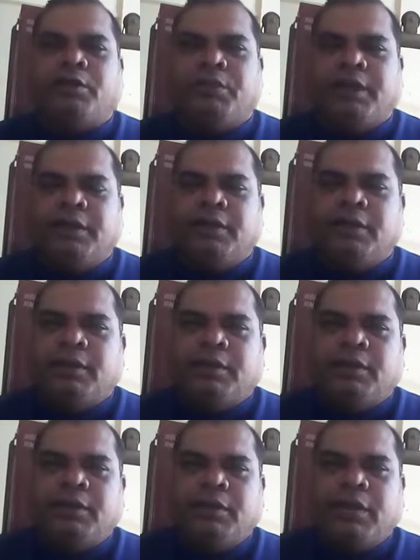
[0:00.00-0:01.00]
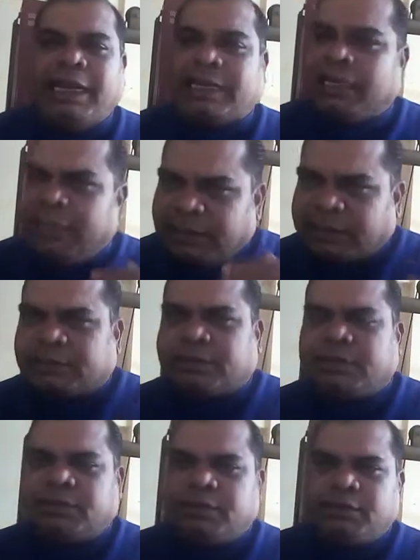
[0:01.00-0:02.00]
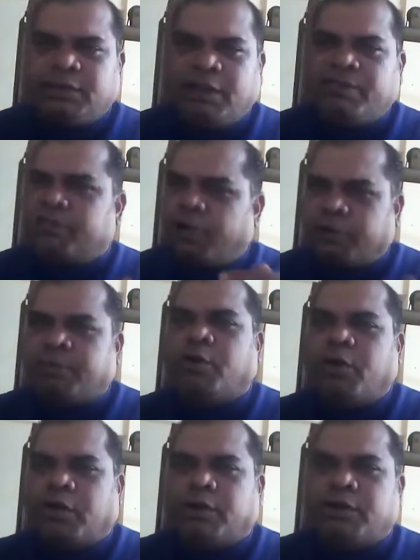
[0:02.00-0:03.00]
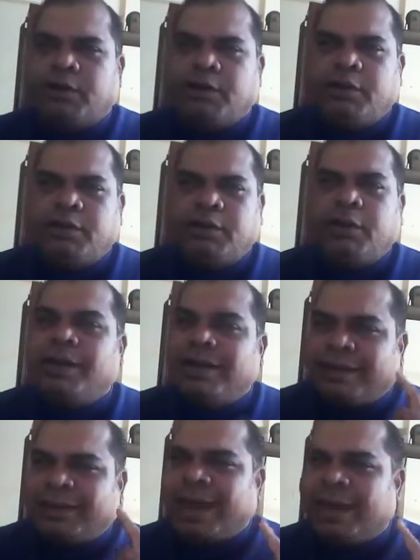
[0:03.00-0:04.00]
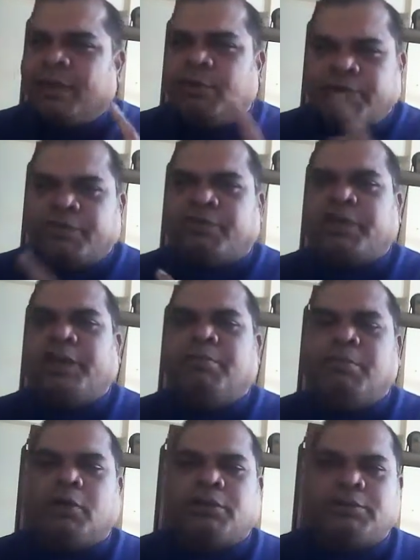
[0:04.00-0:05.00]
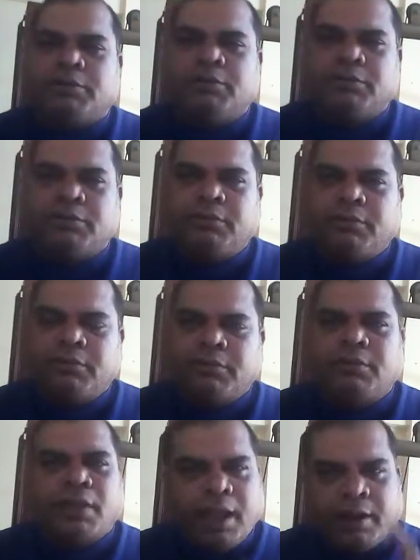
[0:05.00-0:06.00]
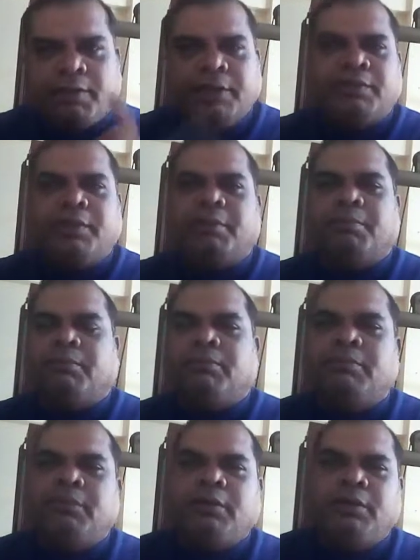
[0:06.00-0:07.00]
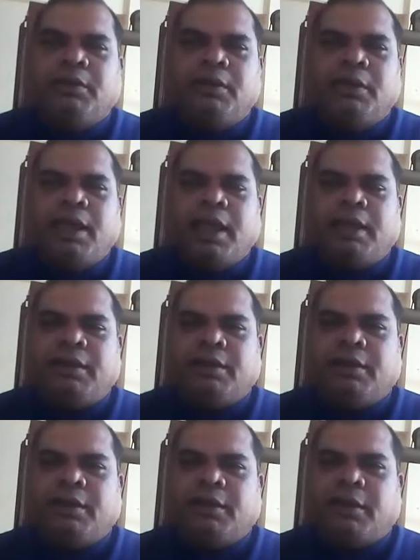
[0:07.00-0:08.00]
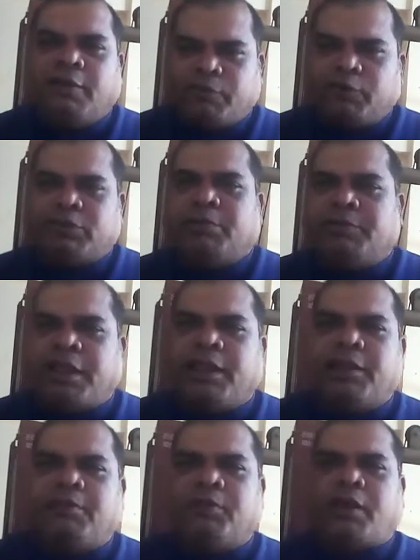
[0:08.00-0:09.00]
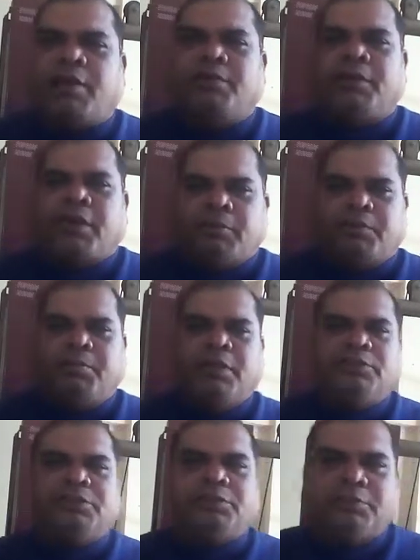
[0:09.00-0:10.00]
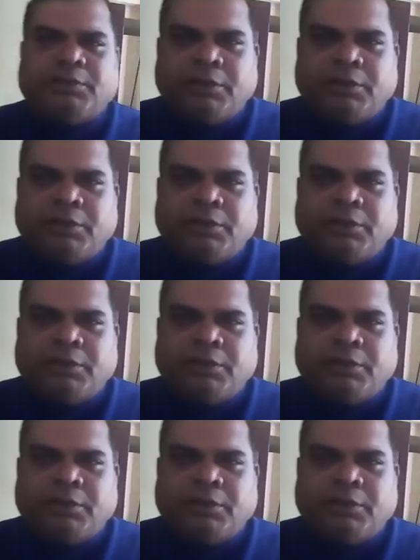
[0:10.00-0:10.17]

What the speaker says: to read at least, if not more, 10 to 15 books. I read them. And of course, I'm taking up a travel now to Belgium.